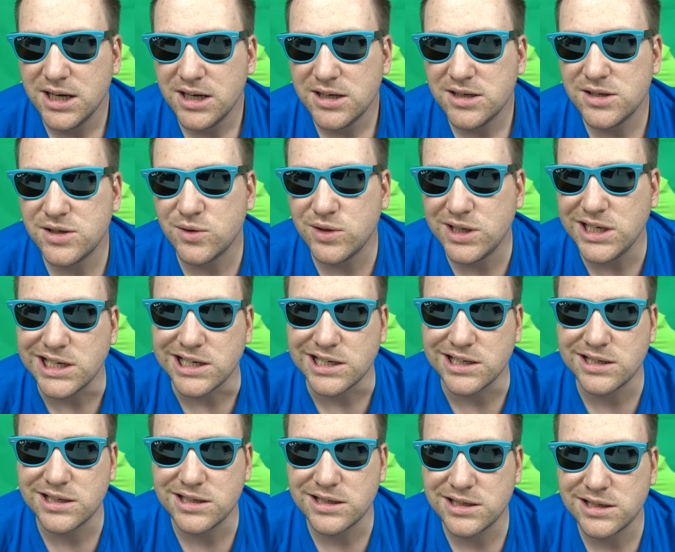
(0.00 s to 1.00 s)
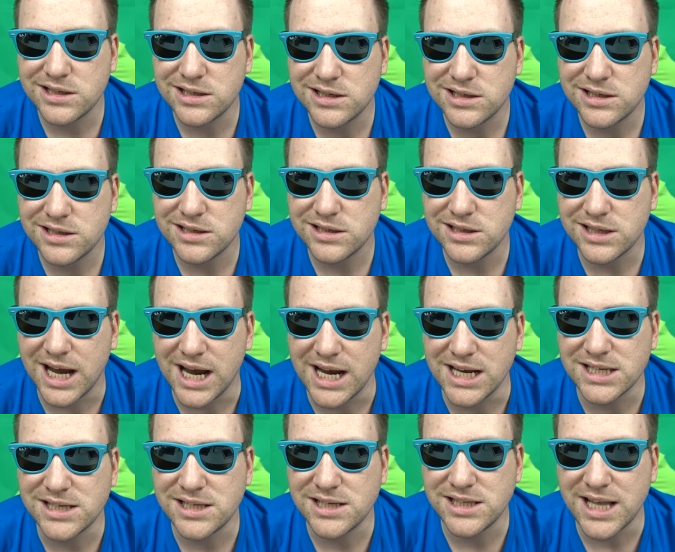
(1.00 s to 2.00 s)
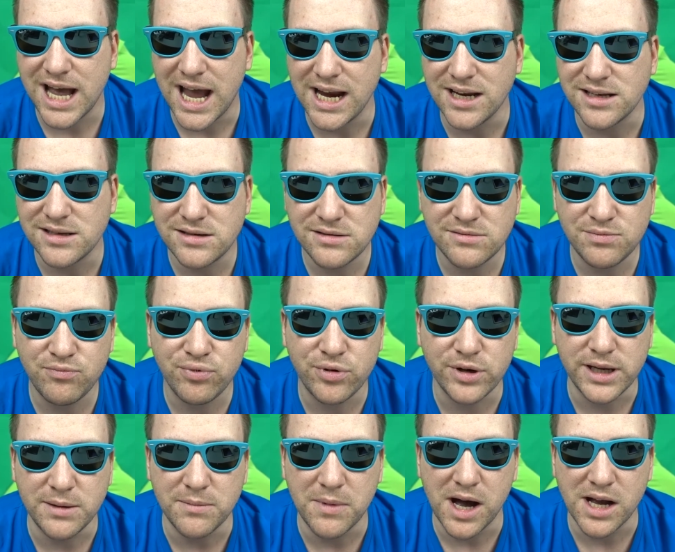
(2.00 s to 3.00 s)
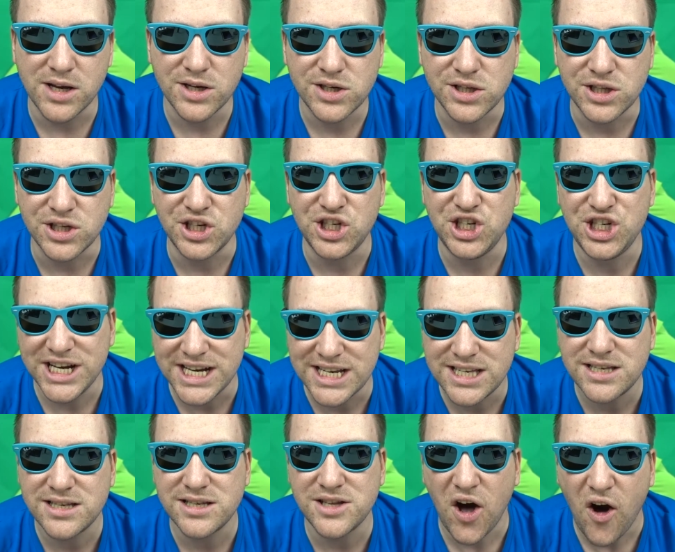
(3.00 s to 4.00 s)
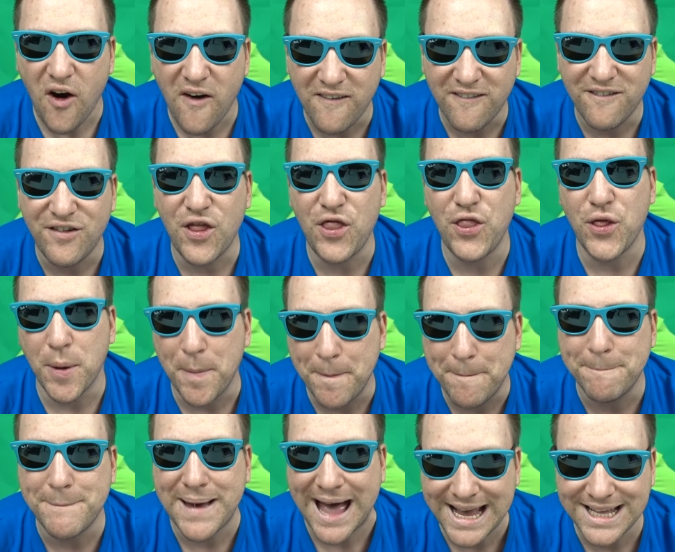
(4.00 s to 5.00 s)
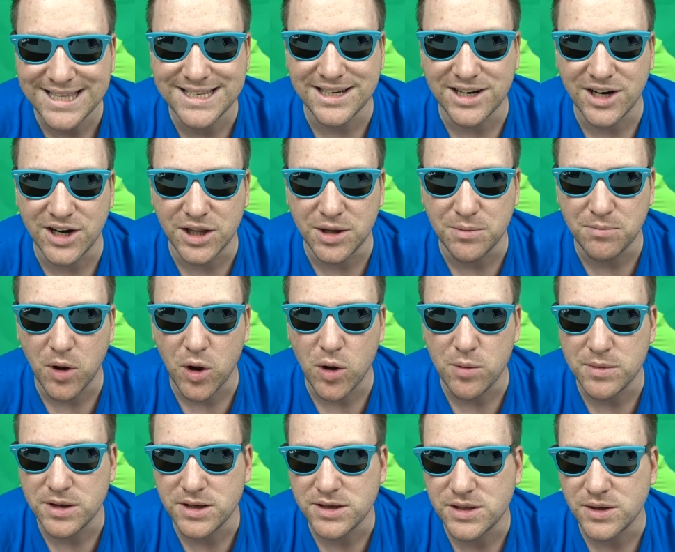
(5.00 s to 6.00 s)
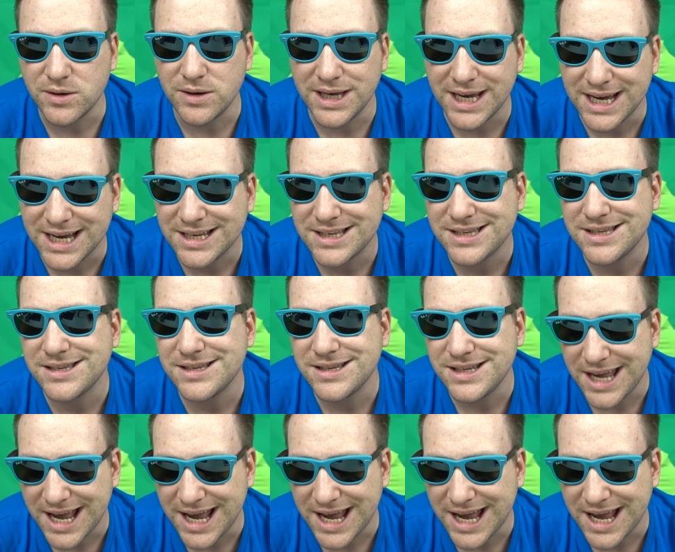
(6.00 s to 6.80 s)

So yes, that is pretty much the gist of the matter at the moment. So yes.